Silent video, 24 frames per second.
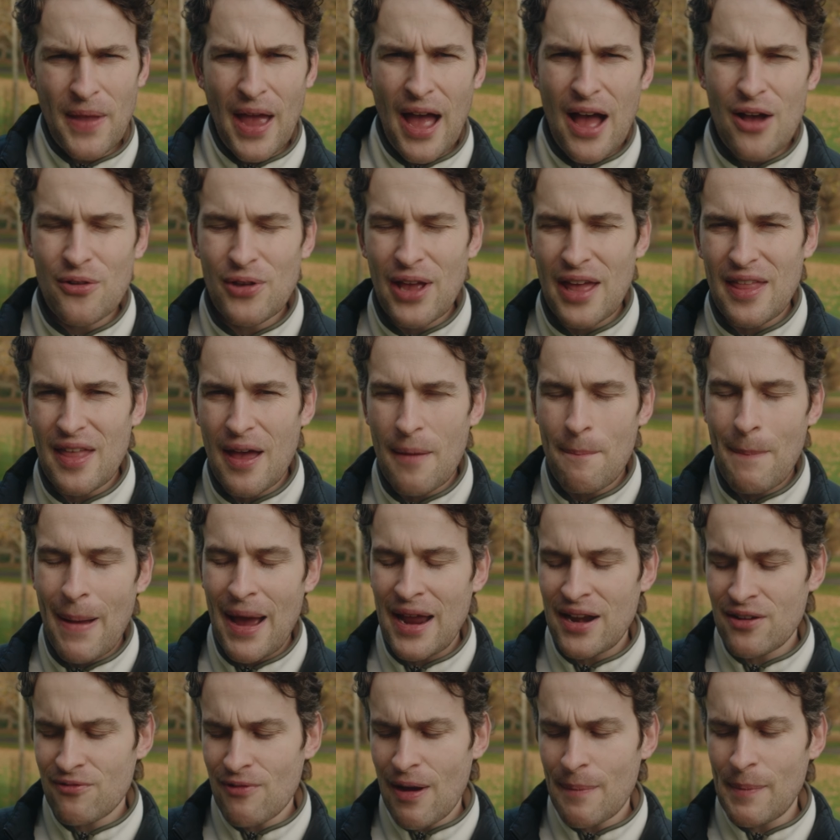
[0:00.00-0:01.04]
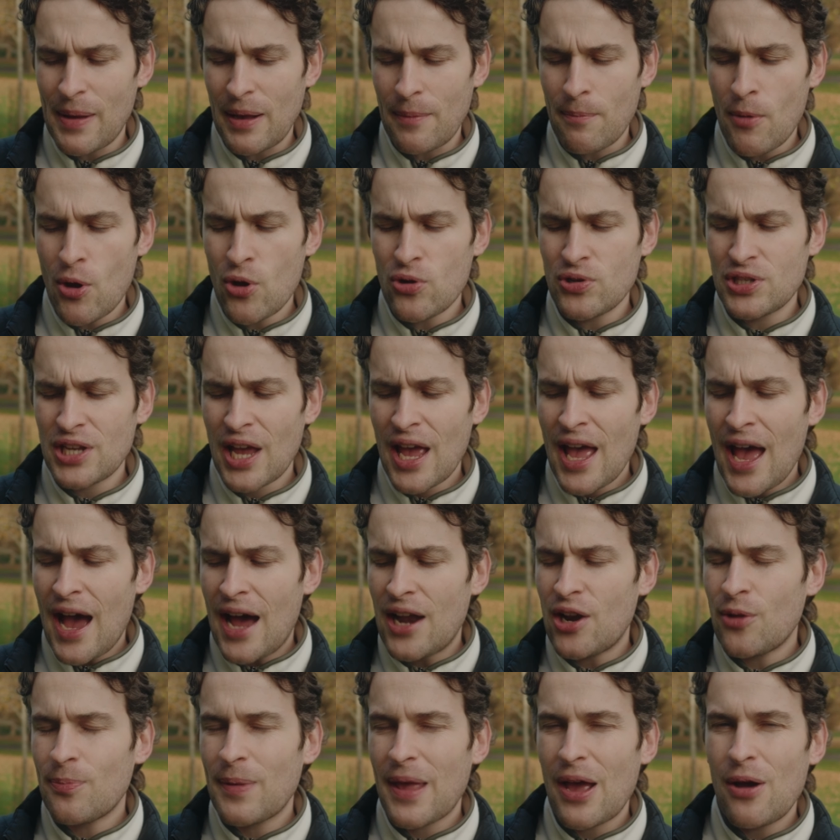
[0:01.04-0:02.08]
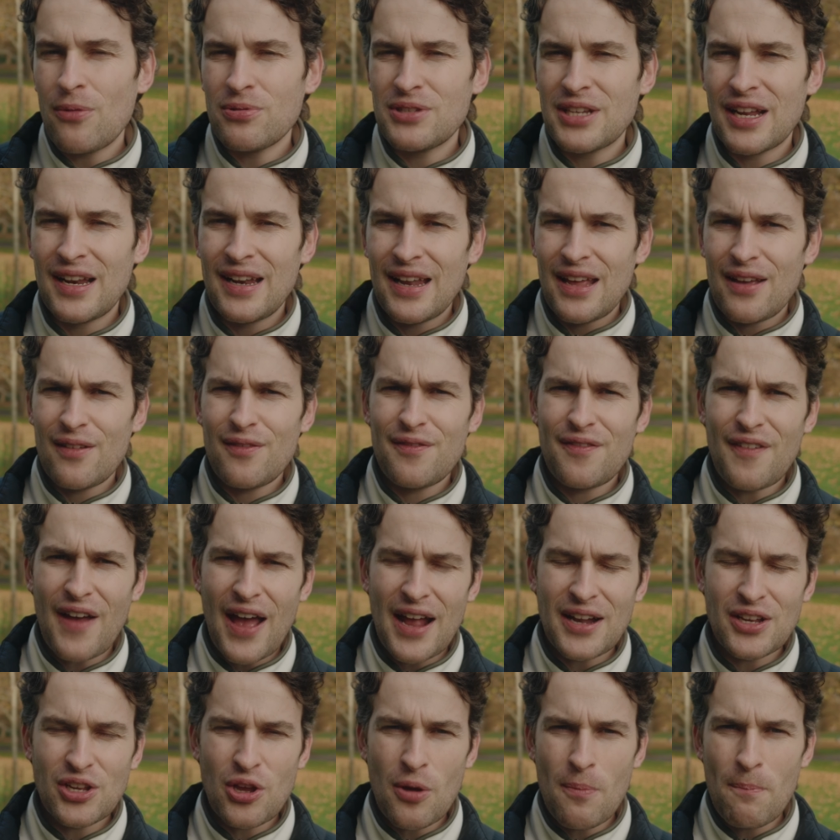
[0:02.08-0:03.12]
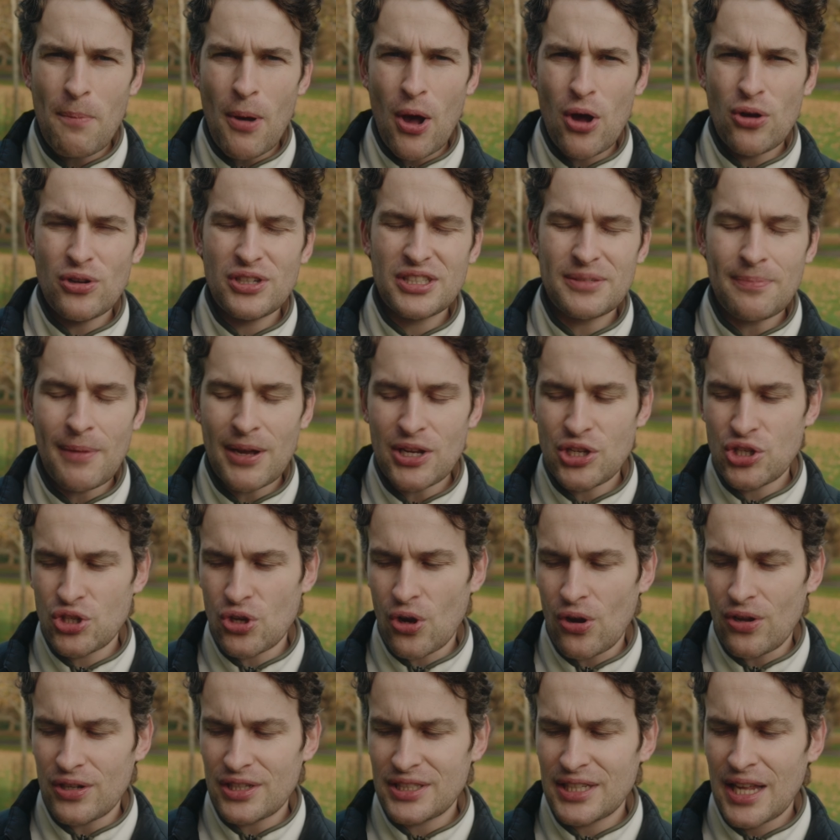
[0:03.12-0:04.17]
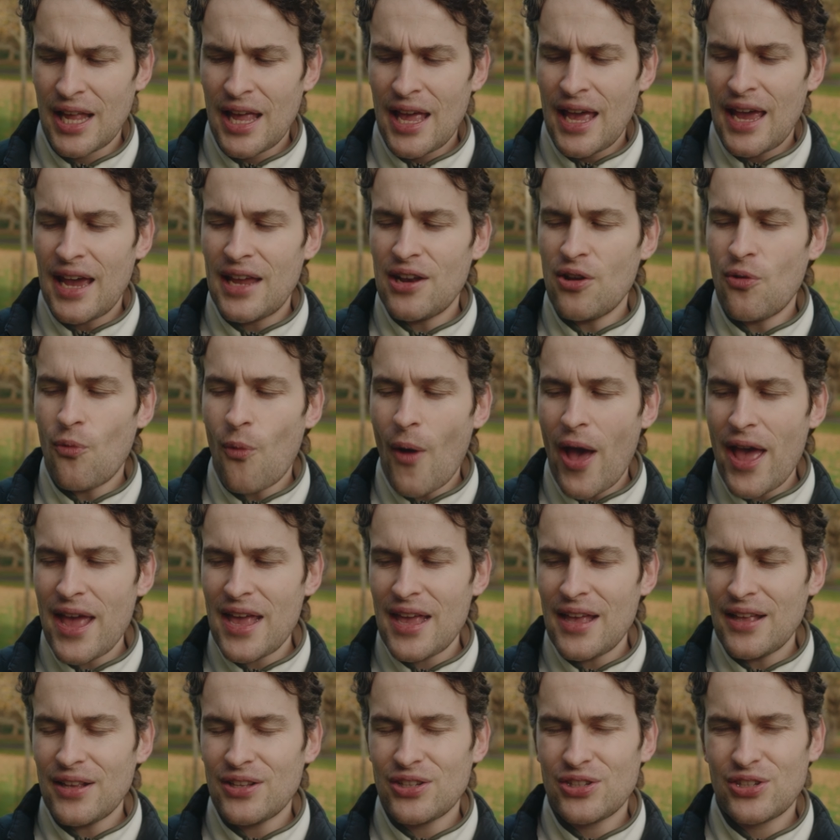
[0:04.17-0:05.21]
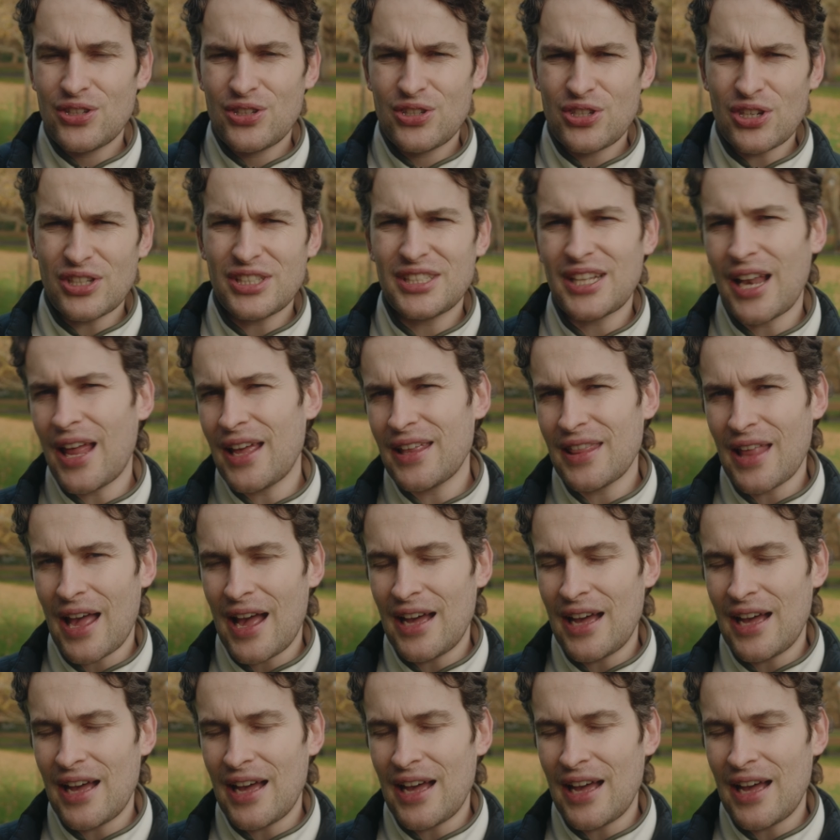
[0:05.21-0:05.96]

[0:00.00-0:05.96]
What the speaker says: I'll get that panoramic mode and I'll be able to live and compose my shots in a way just like the